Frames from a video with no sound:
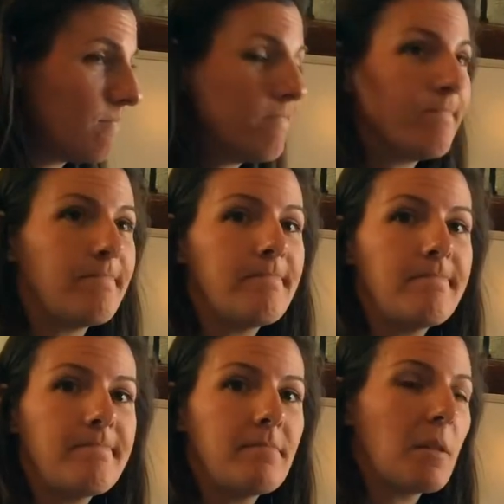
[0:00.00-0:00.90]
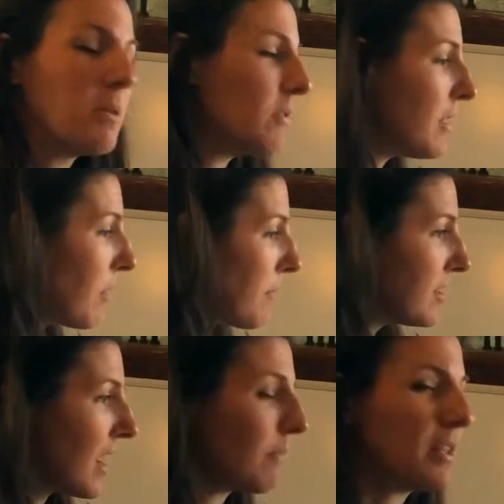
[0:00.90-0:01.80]
Let me read it one more
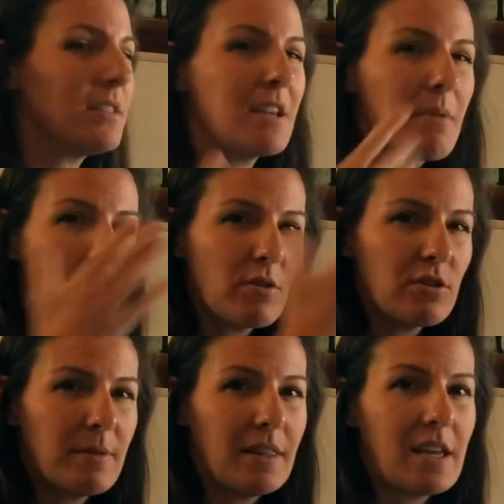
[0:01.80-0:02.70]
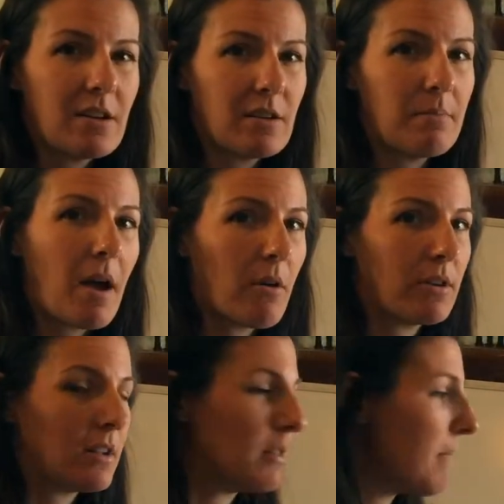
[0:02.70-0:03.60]
time. Let's think about how it should be laid
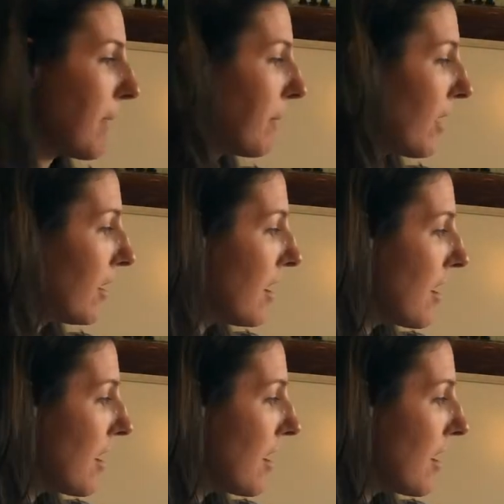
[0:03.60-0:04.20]
out on the paper.